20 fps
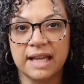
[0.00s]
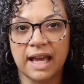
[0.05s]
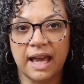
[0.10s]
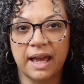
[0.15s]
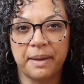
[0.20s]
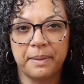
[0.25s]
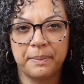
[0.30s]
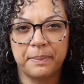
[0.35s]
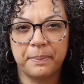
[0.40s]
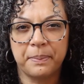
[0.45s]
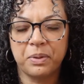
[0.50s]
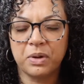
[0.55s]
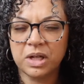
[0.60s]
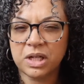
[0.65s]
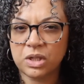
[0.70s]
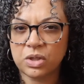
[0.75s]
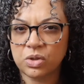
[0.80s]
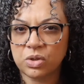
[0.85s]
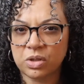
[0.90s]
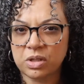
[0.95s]
I'm
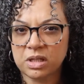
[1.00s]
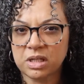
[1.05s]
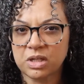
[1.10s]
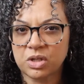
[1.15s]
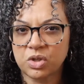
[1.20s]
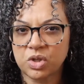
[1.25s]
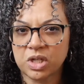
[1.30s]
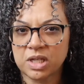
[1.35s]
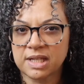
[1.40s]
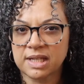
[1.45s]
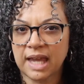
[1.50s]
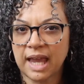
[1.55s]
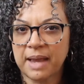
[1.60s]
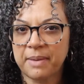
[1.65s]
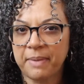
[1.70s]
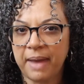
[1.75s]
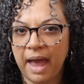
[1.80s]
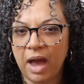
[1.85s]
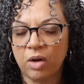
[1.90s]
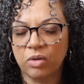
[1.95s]
pretty sure this just
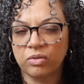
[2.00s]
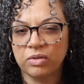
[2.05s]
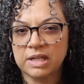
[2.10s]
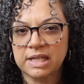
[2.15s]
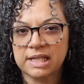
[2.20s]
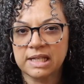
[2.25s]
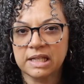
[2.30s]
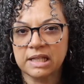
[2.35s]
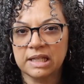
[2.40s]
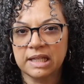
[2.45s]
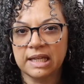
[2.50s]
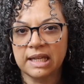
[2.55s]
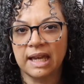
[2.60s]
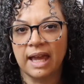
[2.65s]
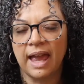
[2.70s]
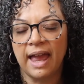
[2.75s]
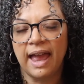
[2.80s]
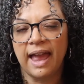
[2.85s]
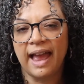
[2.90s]
came out recently.